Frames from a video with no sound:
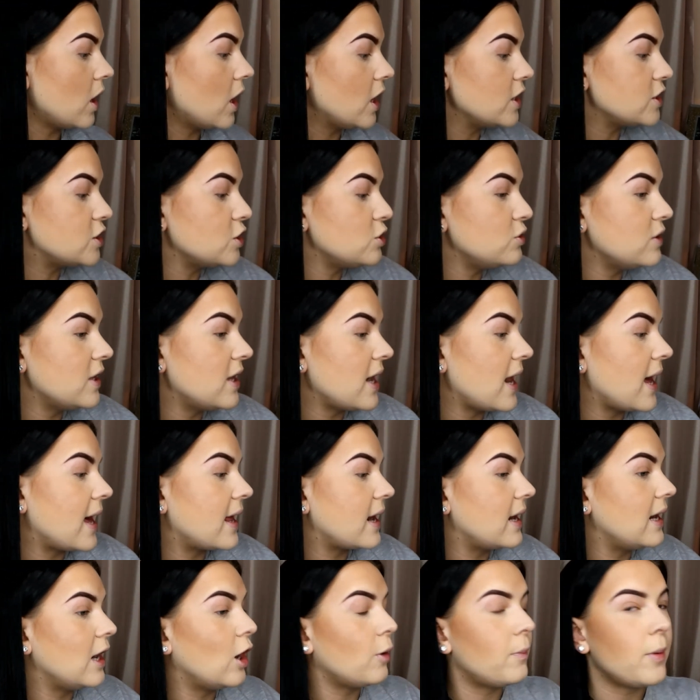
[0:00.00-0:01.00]
I do then
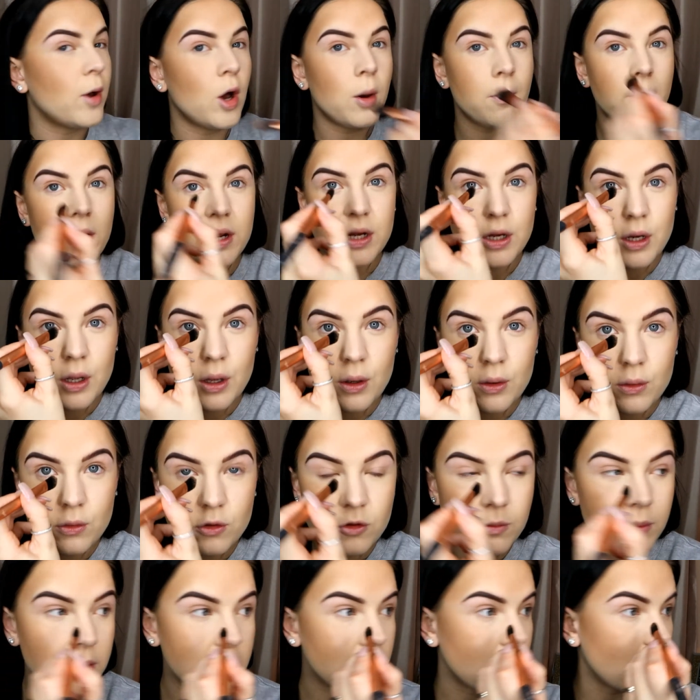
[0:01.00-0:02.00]
add a little bit on my
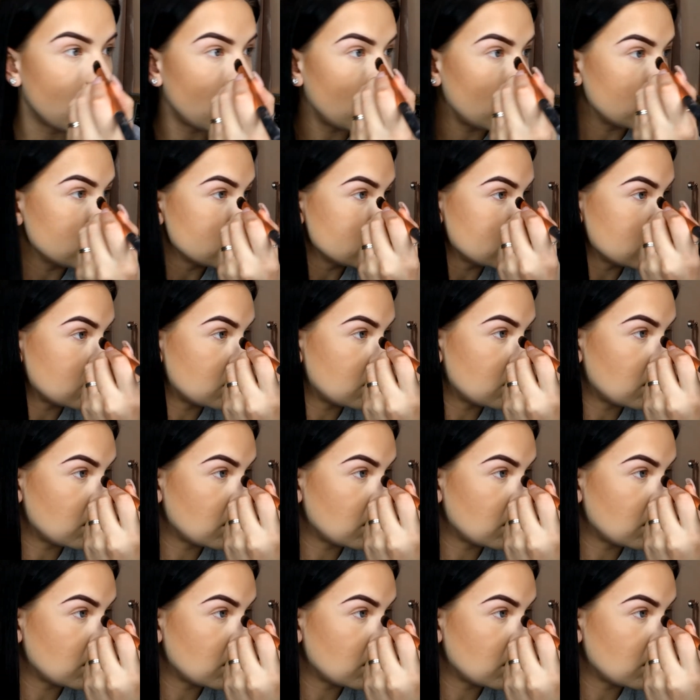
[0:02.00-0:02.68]
nose because...